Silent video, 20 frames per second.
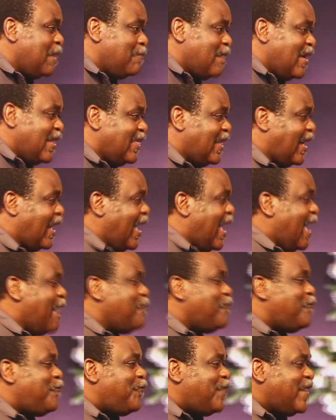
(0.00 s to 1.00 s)
mother
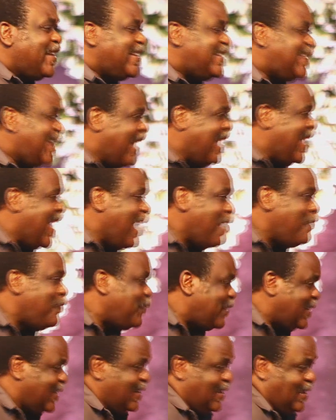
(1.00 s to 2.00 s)
every
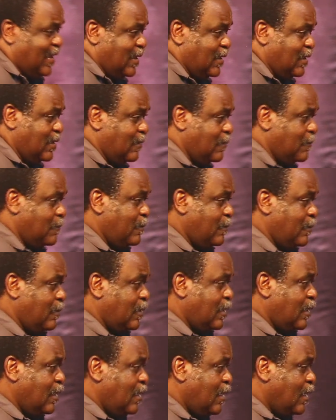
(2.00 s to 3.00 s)
day.
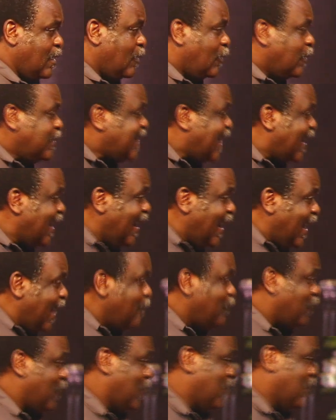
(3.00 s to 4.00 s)
What can I
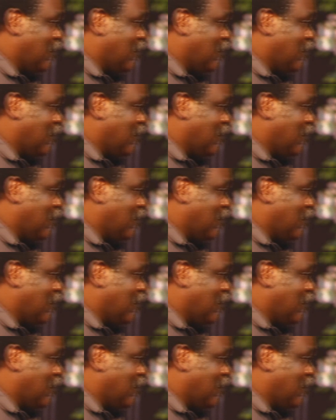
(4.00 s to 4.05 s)
learn from